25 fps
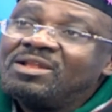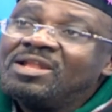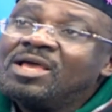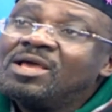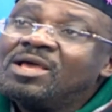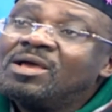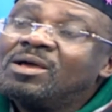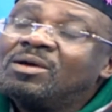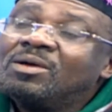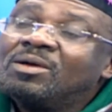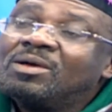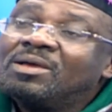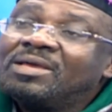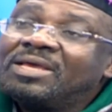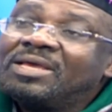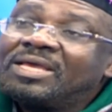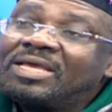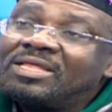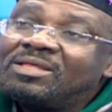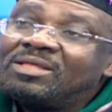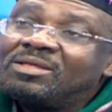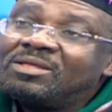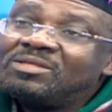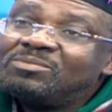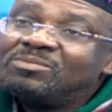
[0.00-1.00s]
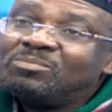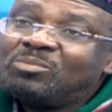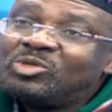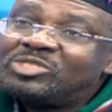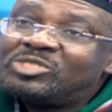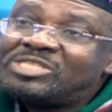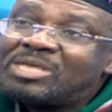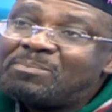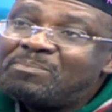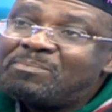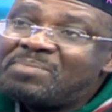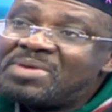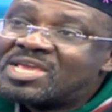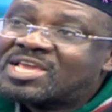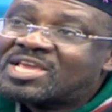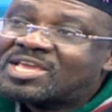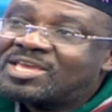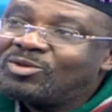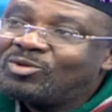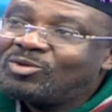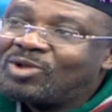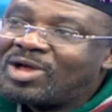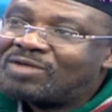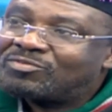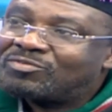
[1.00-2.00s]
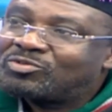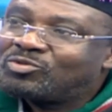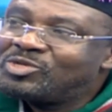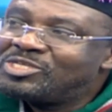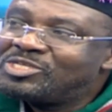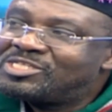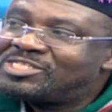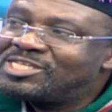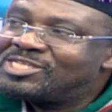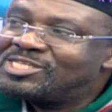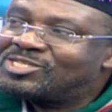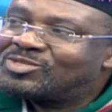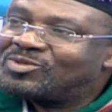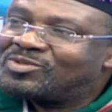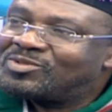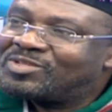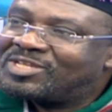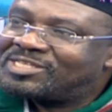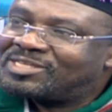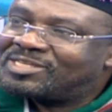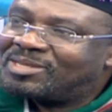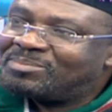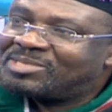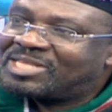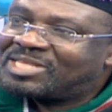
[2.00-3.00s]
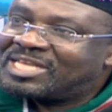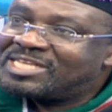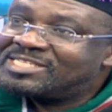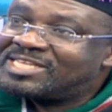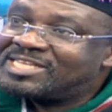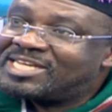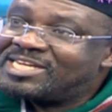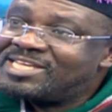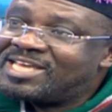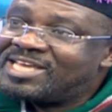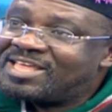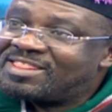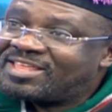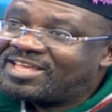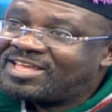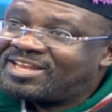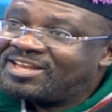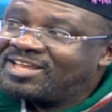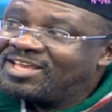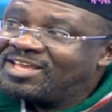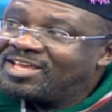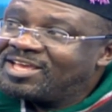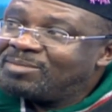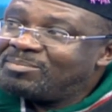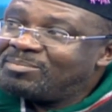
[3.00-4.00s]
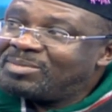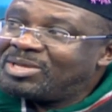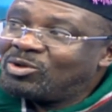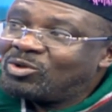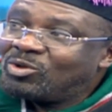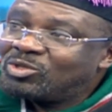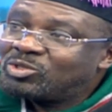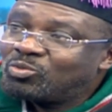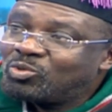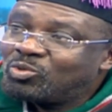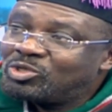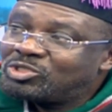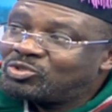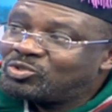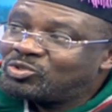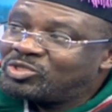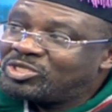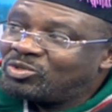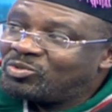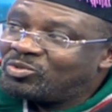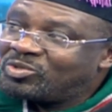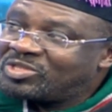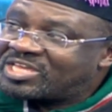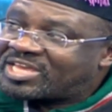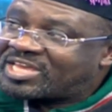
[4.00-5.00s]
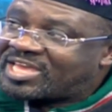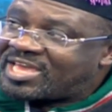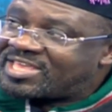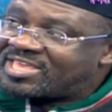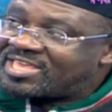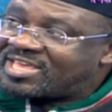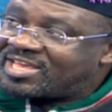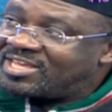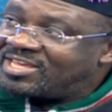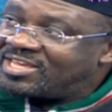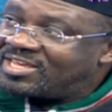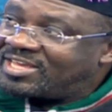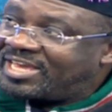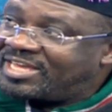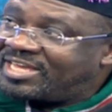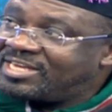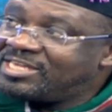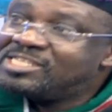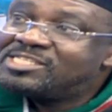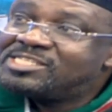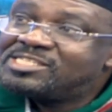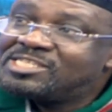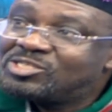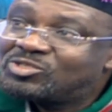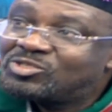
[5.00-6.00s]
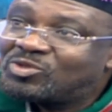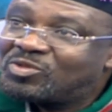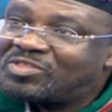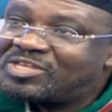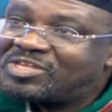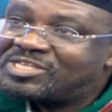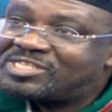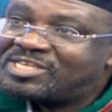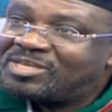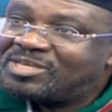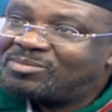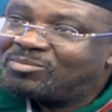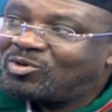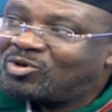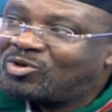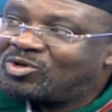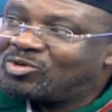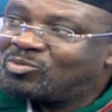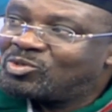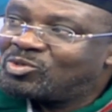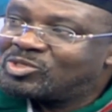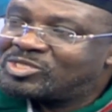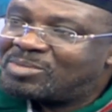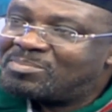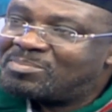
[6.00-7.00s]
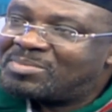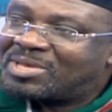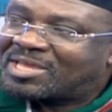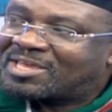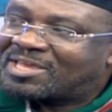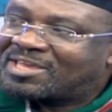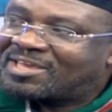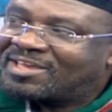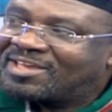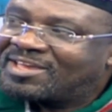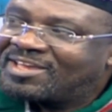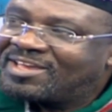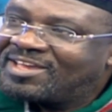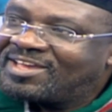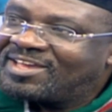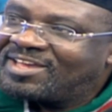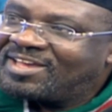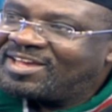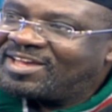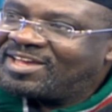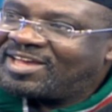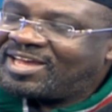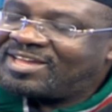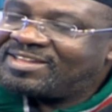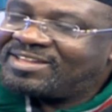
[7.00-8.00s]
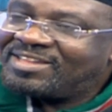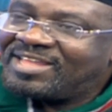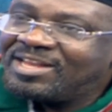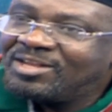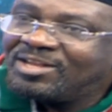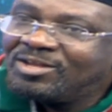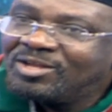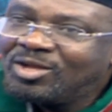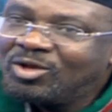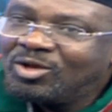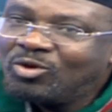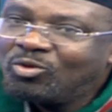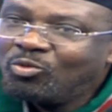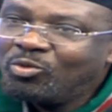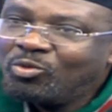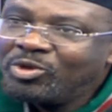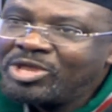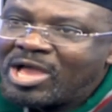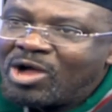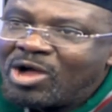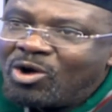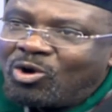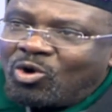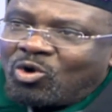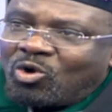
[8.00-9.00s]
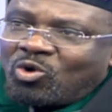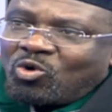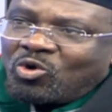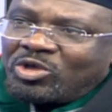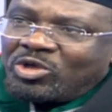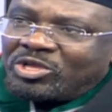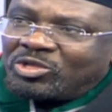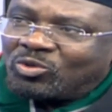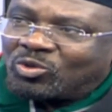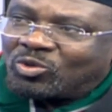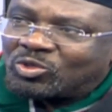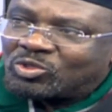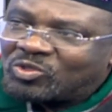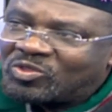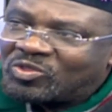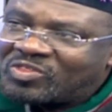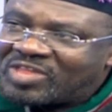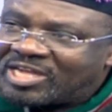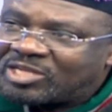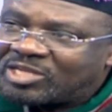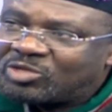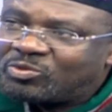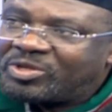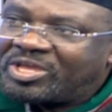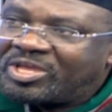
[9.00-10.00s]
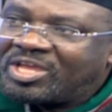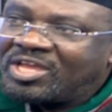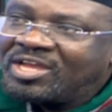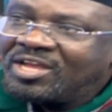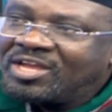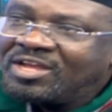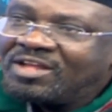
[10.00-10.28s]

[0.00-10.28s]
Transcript: Then Mozambique, you'll have to insist on that. Tanzania then may not want to deal with Kenya and insist on the same on Mozambique. And then we are all going, Doctor, that way.